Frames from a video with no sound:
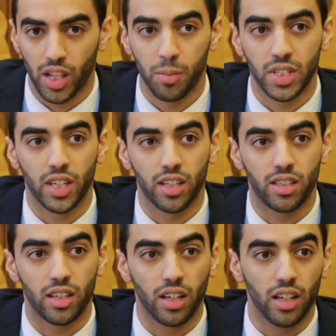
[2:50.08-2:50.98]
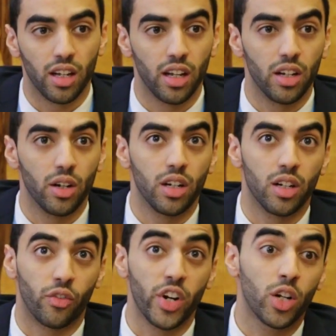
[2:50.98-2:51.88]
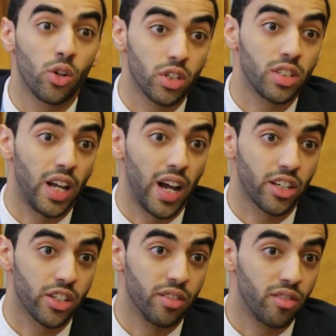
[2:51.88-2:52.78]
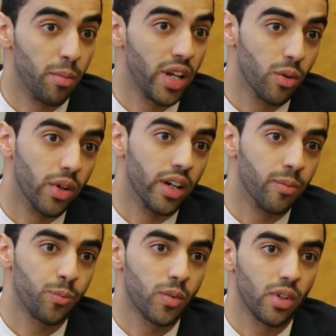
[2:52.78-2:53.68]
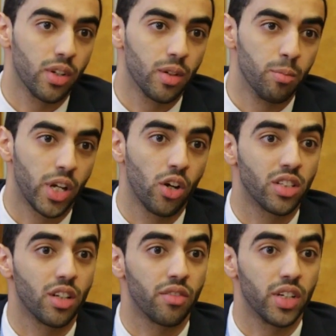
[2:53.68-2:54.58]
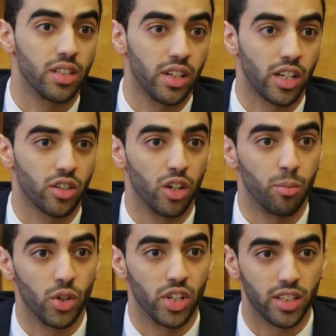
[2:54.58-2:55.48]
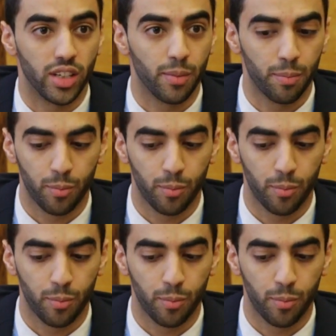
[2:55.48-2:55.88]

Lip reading: limited recourse to action from anywhere because of international impunity.